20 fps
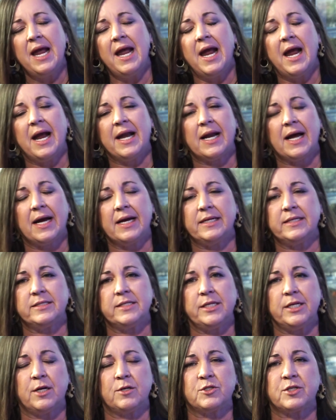And I,
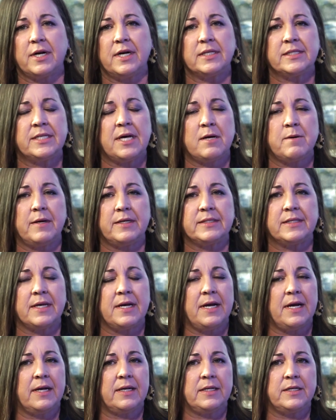try to tell him, I
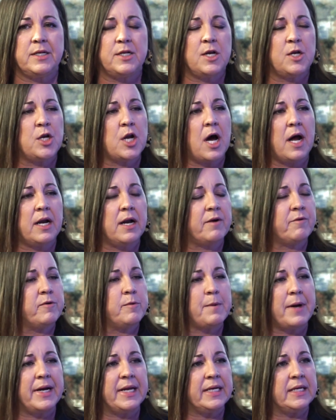say, not
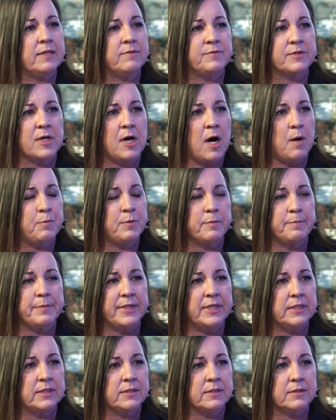everybody gives
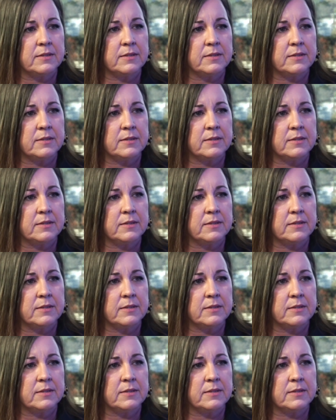compliments.